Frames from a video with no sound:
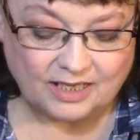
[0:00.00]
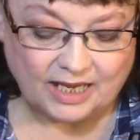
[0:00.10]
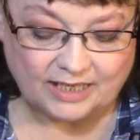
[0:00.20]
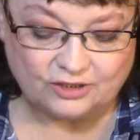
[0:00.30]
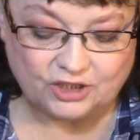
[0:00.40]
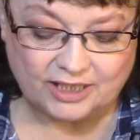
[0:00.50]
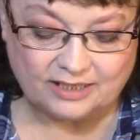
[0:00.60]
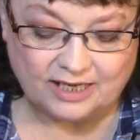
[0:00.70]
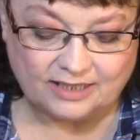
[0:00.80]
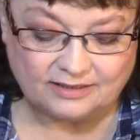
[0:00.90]
and she
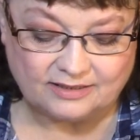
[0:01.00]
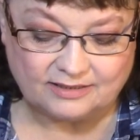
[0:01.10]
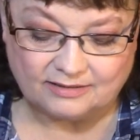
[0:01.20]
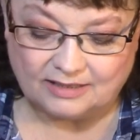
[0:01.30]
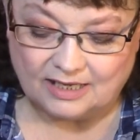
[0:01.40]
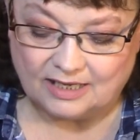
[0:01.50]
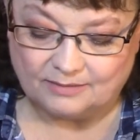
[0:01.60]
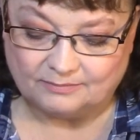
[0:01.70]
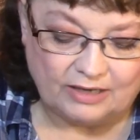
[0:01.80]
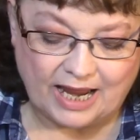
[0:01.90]
does
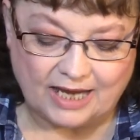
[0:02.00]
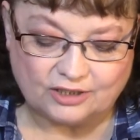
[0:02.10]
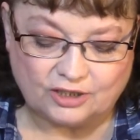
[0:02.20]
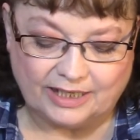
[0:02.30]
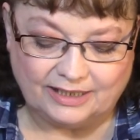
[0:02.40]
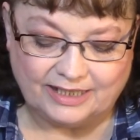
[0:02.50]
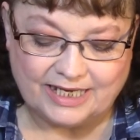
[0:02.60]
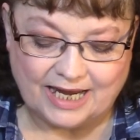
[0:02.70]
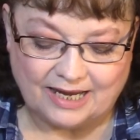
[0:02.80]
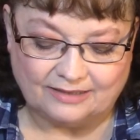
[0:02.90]
Ashley
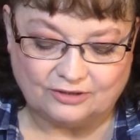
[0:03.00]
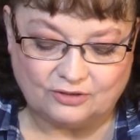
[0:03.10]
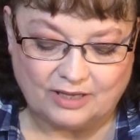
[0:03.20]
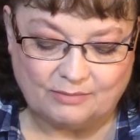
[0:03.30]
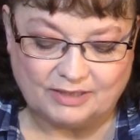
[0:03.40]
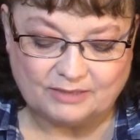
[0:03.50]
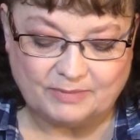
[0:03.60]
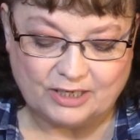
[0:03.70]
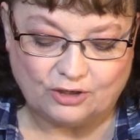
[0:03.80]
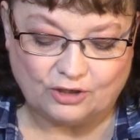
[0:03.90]
Leanne, so that must
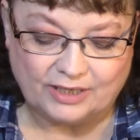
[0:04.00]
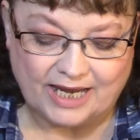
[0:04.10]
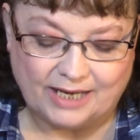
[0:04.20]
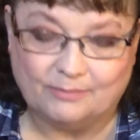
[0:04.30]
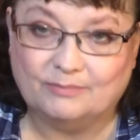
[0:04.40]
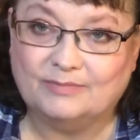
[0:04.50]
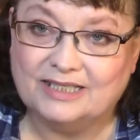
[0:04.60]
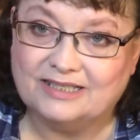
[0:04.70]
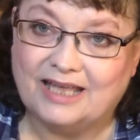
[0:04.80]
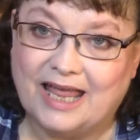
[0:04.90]
be her name
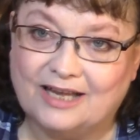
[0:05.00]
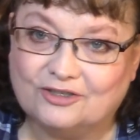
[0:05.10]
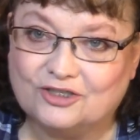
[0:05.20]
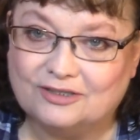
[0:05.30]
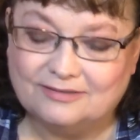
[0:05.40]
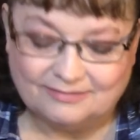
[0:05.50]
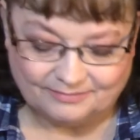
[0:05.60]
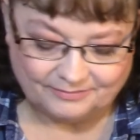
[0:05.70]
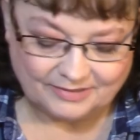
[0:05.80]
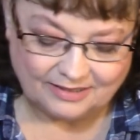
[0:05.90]
is Ash.
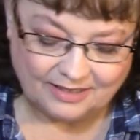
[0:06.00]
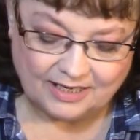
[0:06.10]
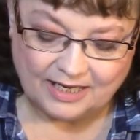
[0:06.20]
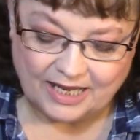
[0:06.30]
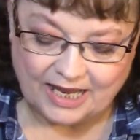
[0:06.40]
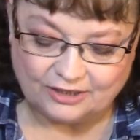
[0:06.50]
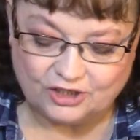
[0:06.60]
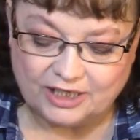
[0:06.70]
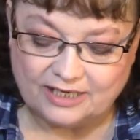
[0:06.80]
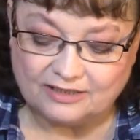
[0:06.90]
And
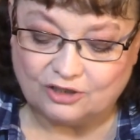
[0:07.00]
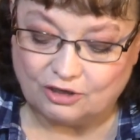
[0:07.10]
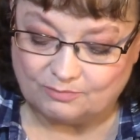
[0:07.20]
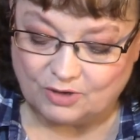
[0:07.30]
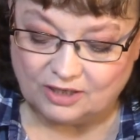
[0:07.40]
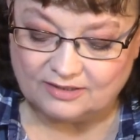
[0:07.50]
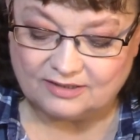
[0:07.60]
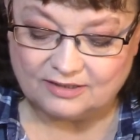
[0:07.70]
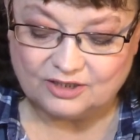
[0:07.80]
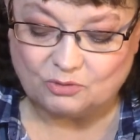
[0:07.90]
she does
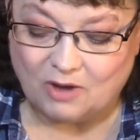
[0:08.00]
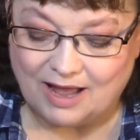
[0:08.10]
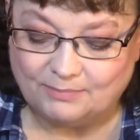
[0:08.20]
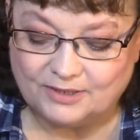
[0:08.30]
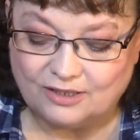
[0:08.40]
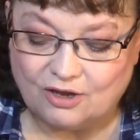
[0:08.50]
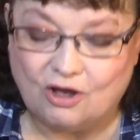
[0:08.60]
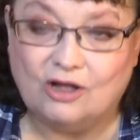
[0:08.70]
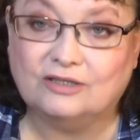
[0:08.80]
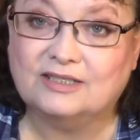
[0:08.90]
lookbooks, swaps,
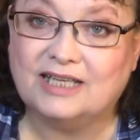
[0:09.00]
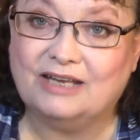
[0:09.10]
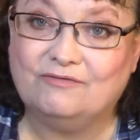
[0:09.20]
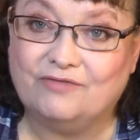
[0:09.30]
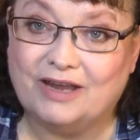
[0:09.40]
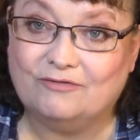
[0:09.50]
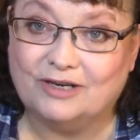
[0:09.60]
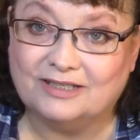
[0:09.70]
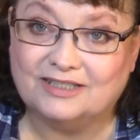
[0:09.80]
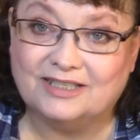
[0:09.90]
hauls, and
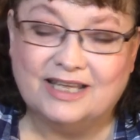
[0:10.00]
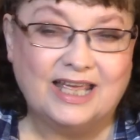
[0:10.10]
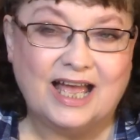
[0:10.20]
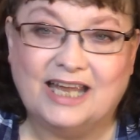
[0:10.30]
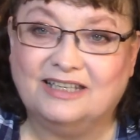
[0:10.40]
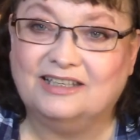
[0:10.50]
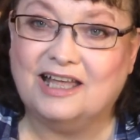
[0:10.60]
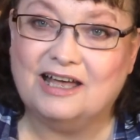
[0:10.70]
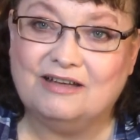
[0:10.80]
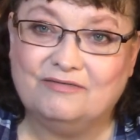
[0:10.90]
favorites. I
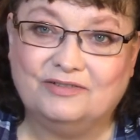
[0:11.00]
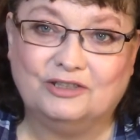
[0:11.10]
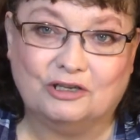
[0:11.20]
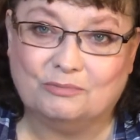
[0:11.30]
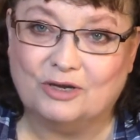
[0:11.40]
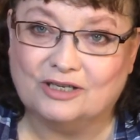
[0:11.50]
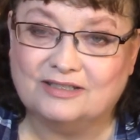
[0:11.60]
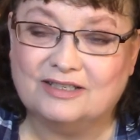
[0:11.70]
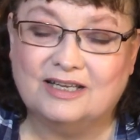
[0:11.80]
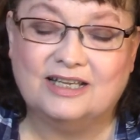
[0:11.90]
love
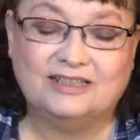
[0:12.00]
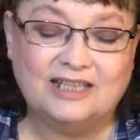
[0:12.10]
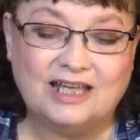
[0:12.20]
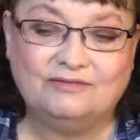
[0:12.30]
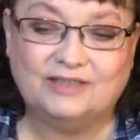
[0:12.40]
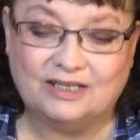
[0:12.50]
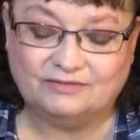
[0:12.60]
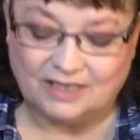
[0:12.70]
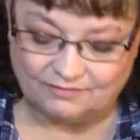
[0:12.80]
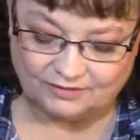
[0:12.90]
lookbooks. Love,
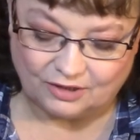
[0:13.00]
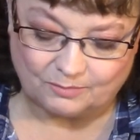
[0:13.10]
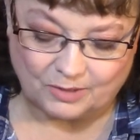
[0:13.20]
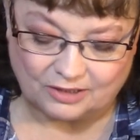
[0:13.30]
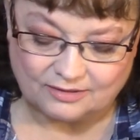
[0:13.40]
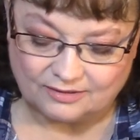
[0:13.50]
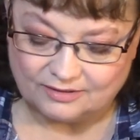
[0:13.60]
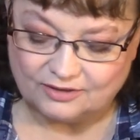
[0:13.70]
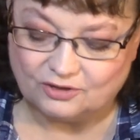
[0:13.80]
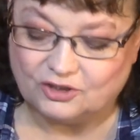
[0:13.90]
love, love lookbooks.
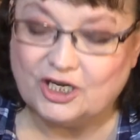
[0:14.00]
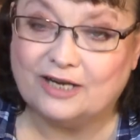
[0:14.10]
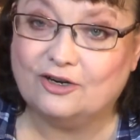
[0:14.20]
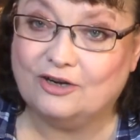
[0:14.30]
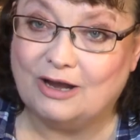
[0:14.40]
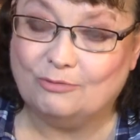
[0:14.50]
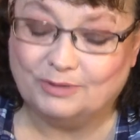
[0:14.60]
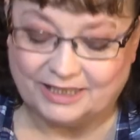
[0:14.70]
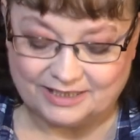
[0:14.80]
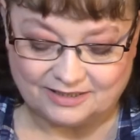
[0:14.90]
So check her out,
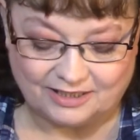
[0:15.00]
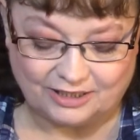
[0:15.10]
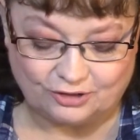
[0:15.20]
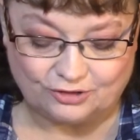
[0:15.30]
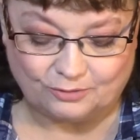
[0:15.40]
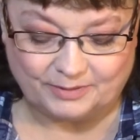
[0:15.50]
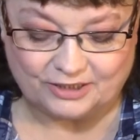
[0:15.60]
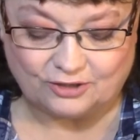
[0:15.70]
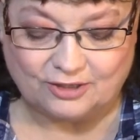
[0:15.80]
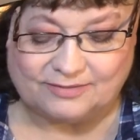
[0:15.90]
please. And here's her
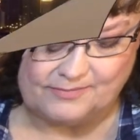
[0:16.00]
picture.